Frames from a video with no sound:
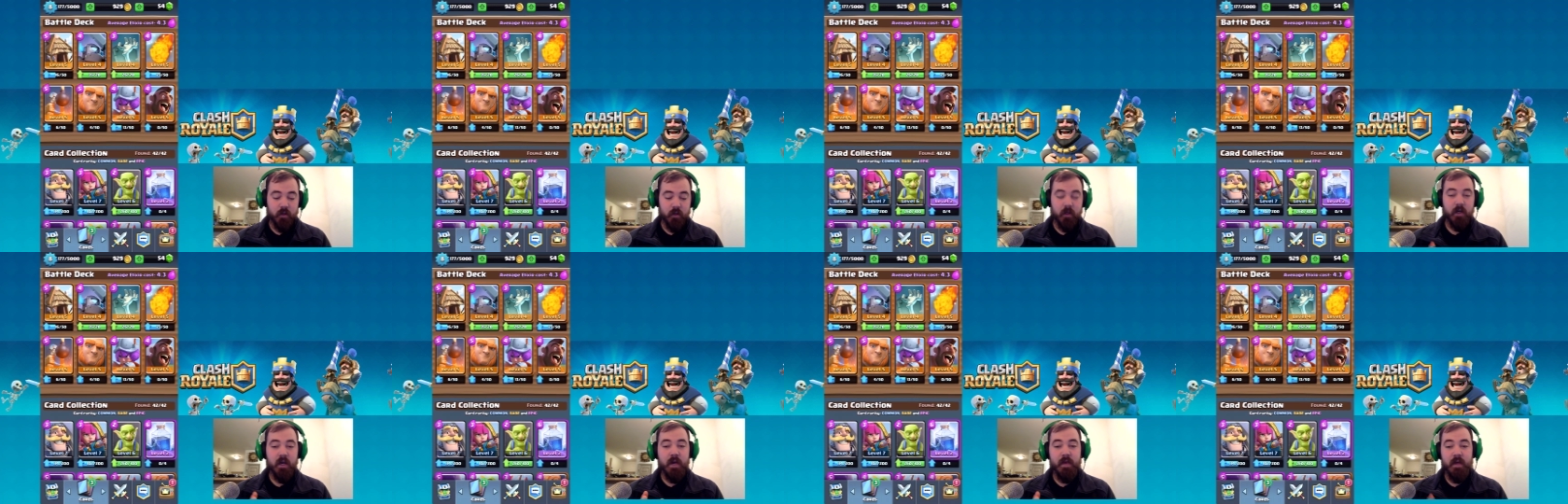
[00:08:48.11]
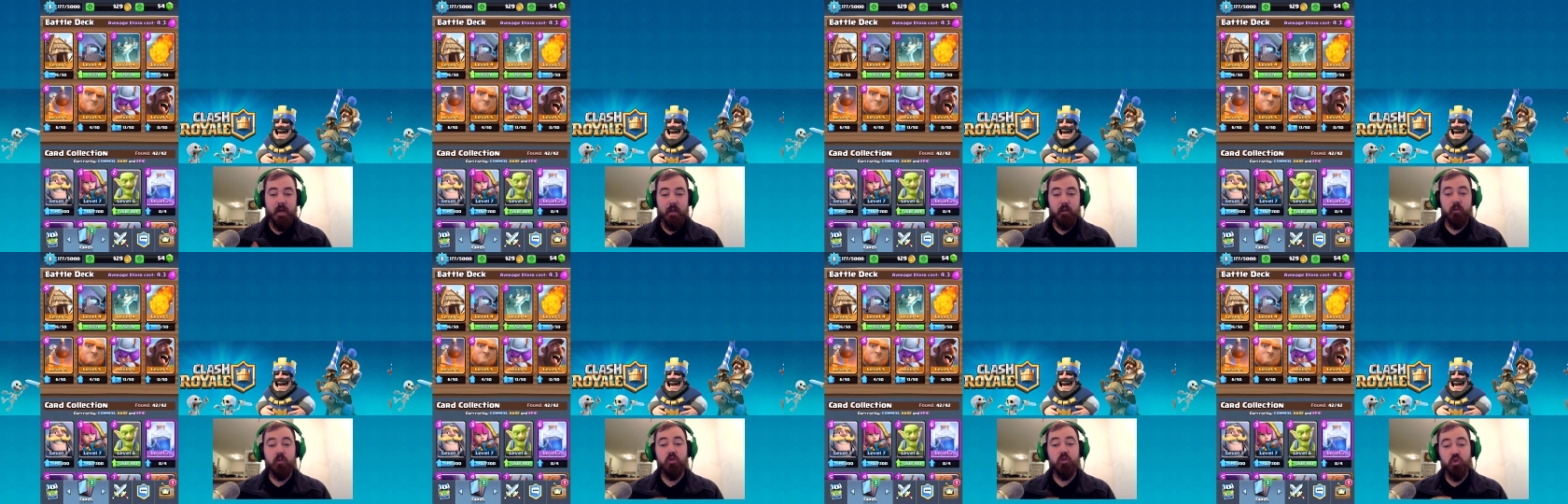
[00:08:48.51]
And then
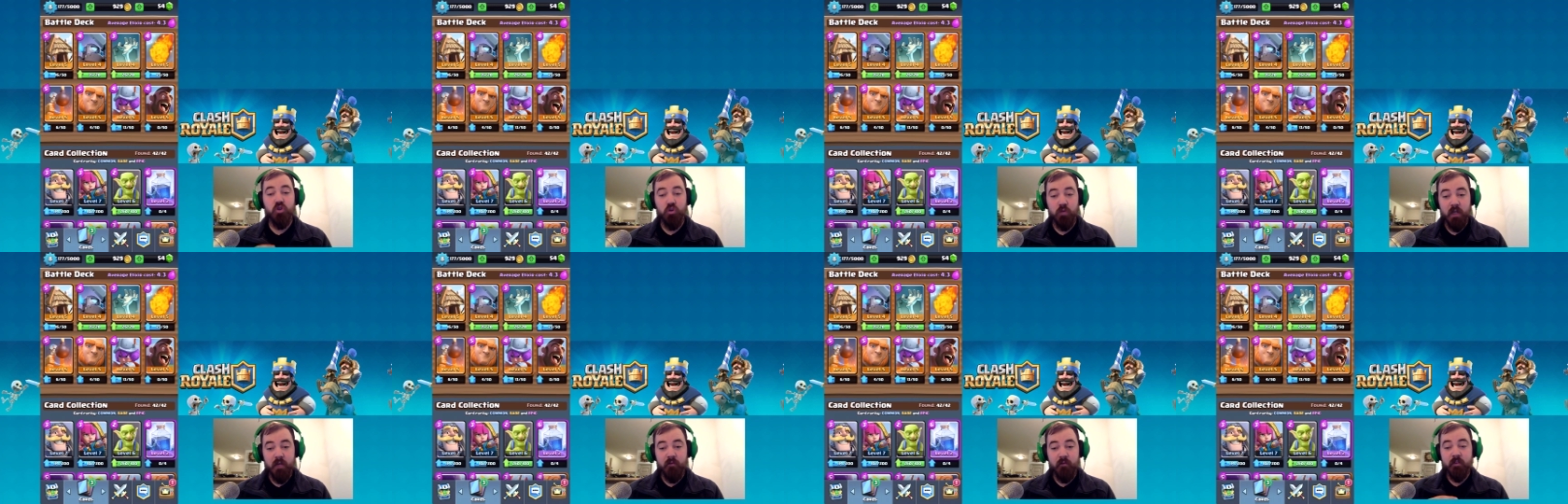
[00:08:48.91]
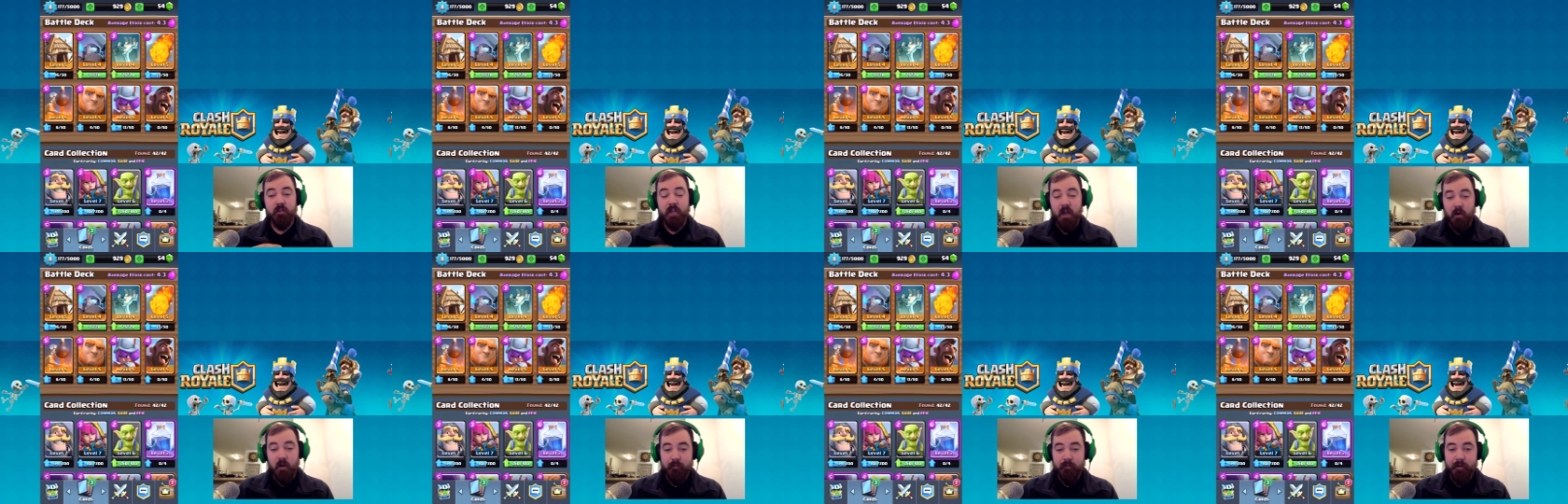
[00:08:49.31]
2 levels
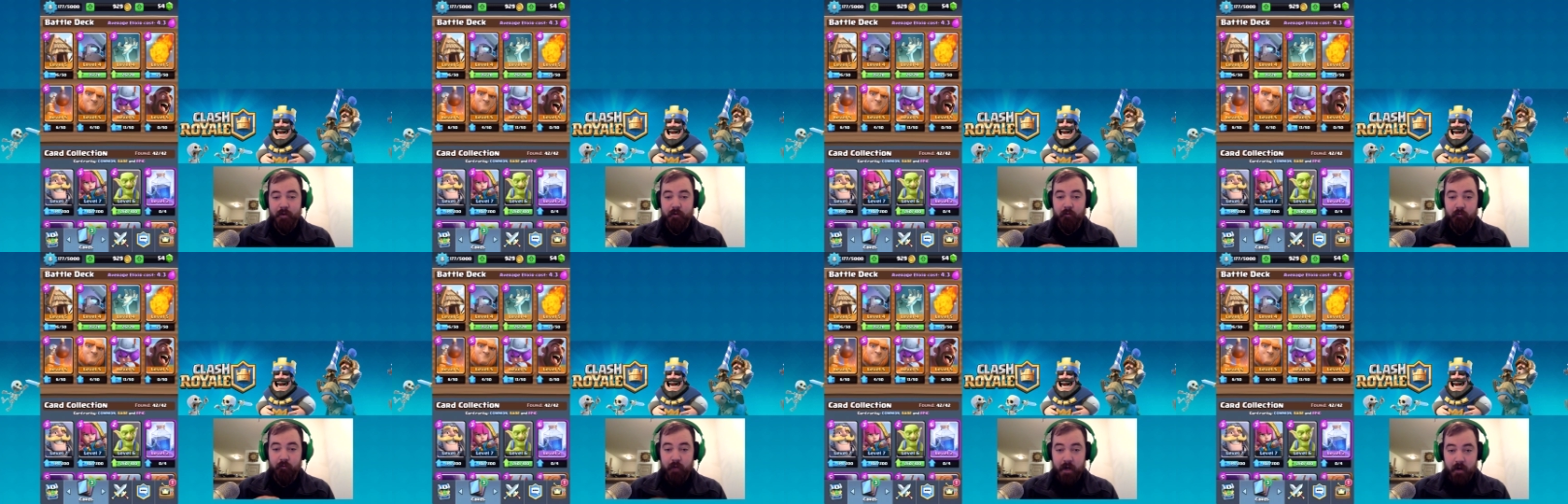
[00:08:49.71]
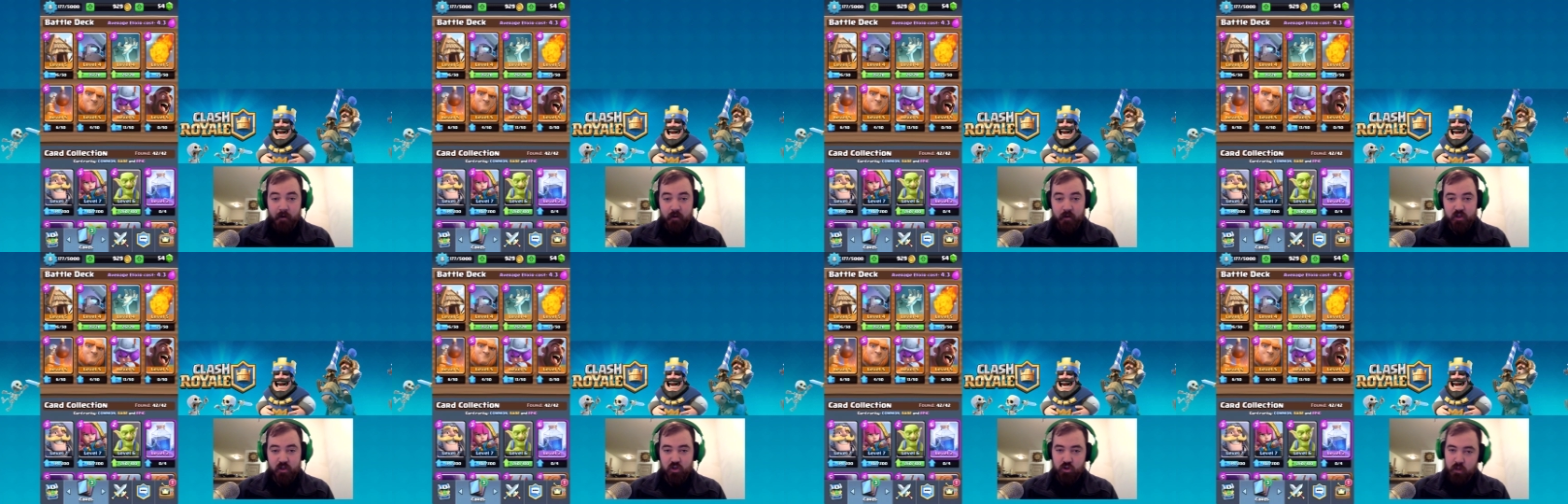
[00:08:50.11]
down for your
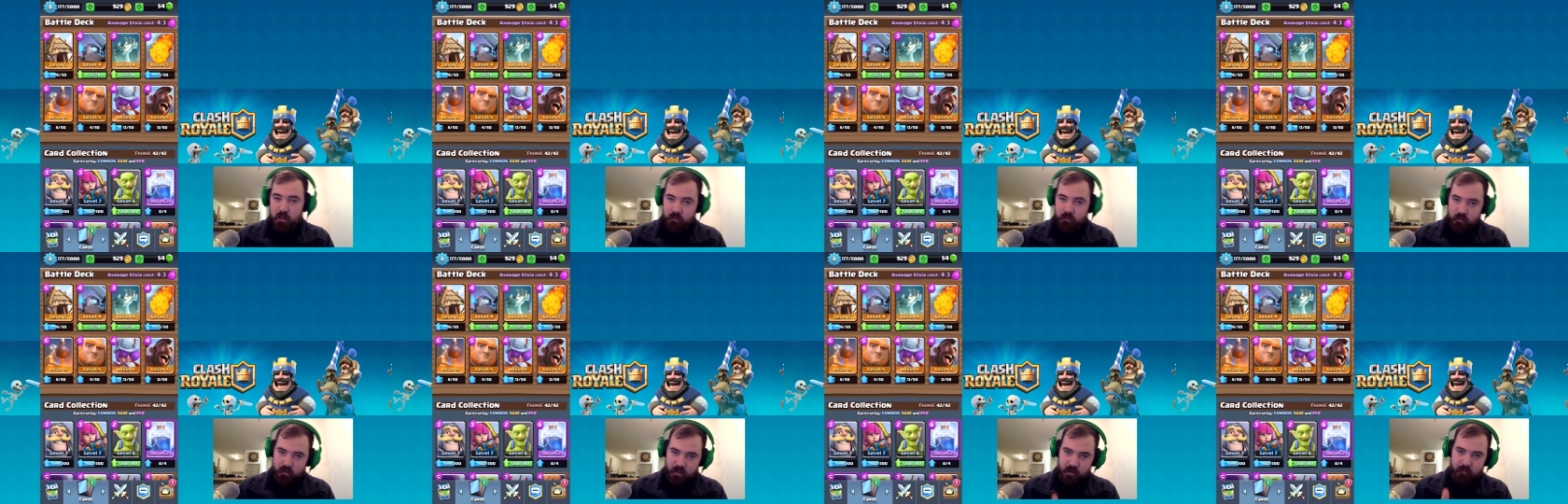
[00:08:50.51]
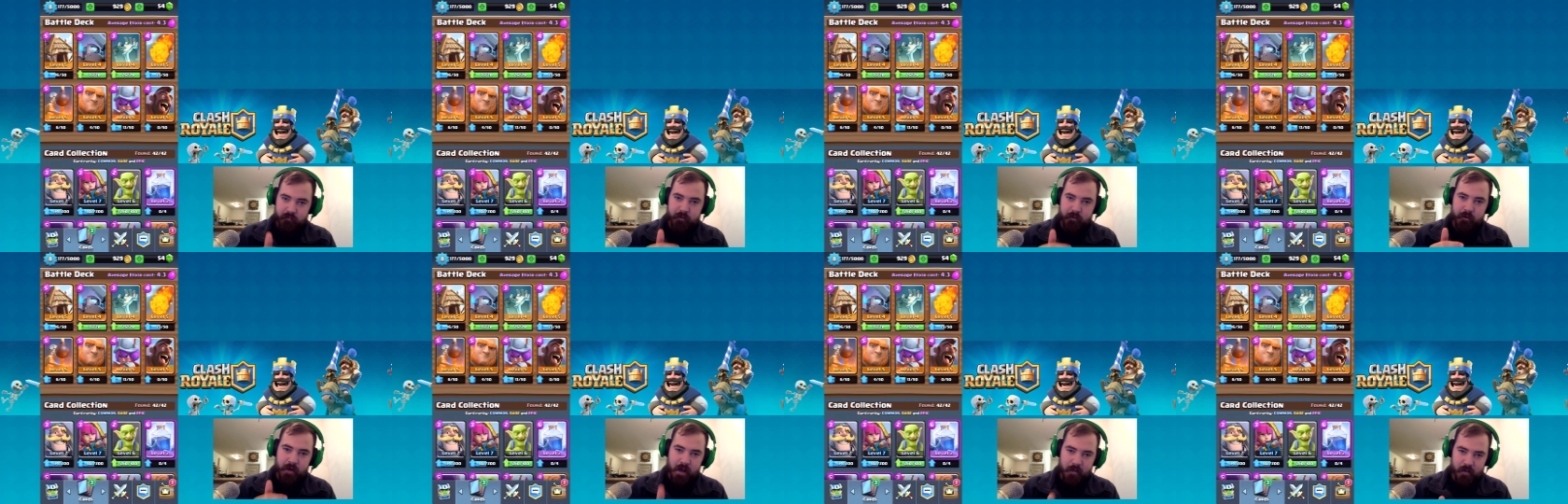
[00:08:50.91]
rares, 2 levels down for
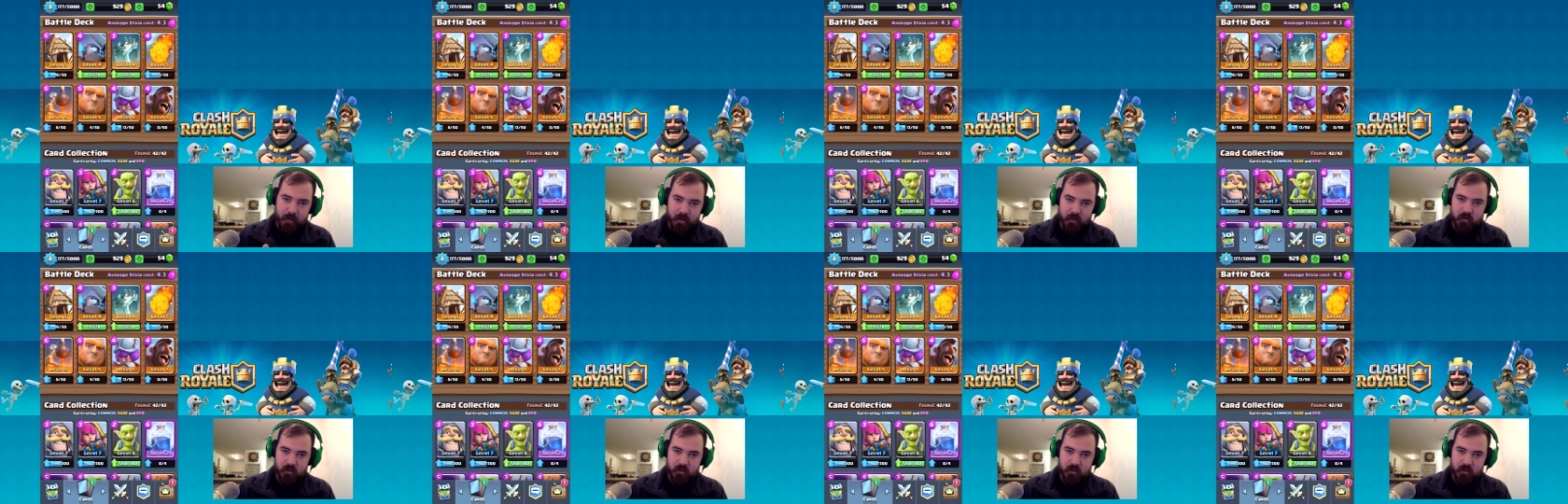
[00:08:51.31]
your epics.